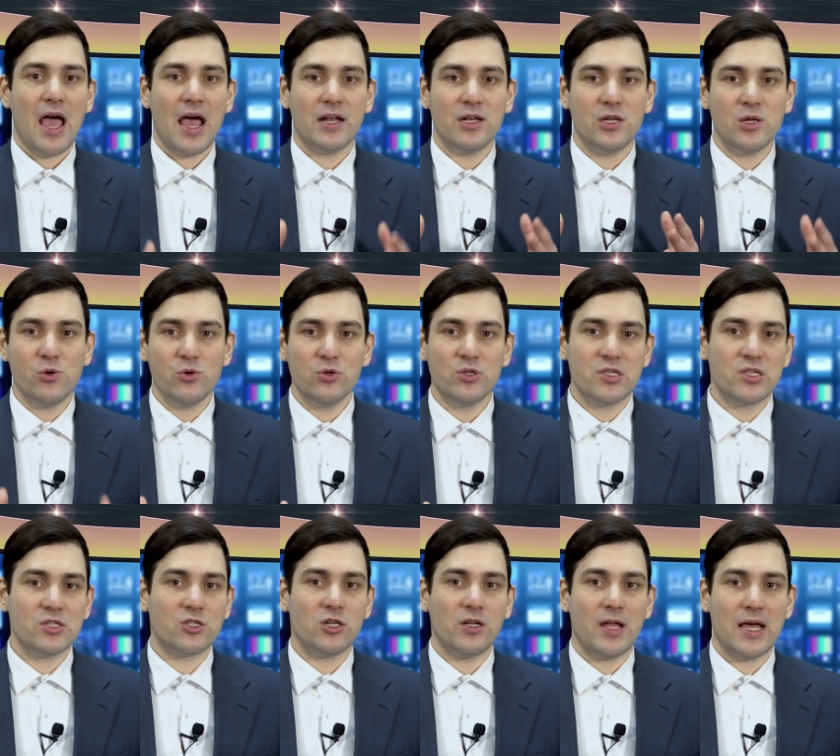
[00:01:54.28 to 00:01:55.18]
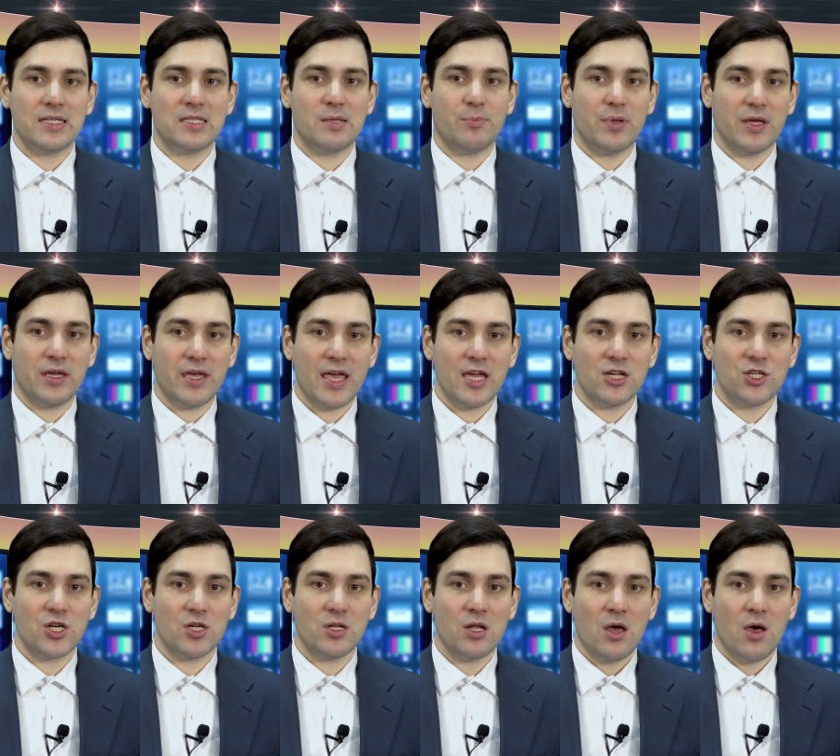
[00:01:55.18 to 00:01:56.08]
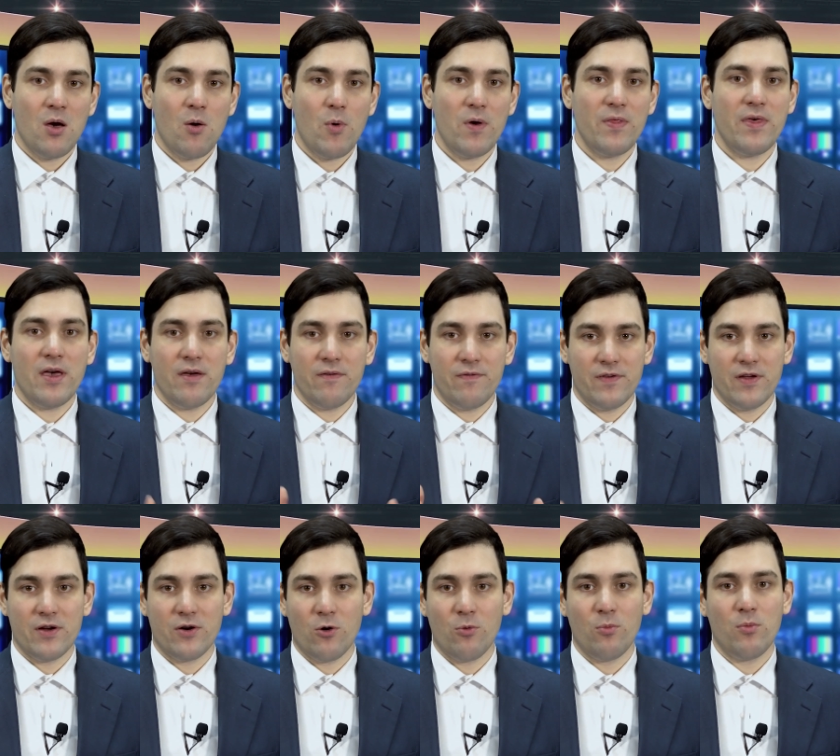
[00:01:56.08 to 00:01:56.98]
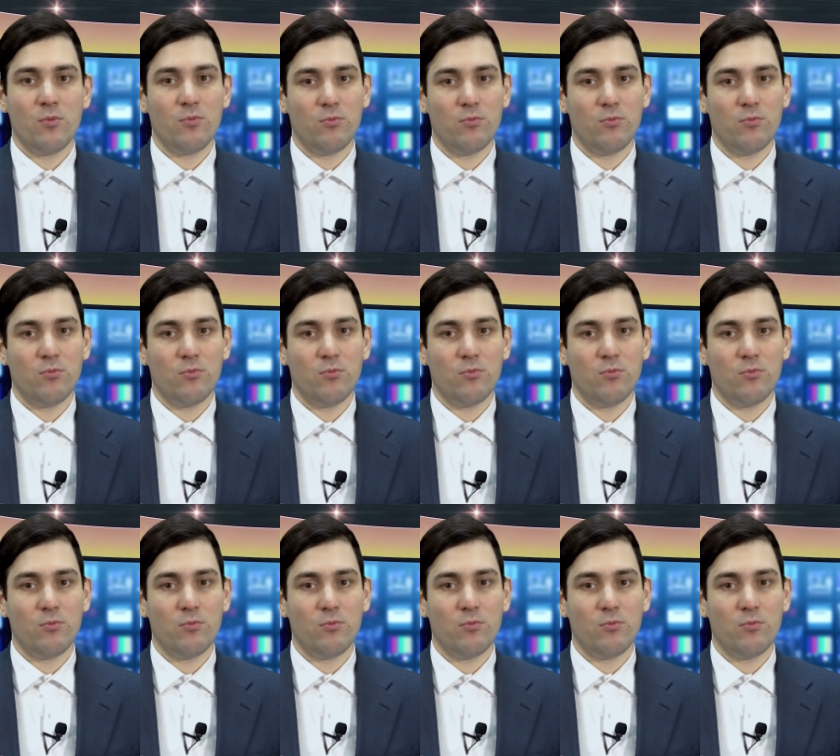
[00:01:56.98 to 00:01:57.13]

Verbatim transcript: a new decentralized application with the Ethereum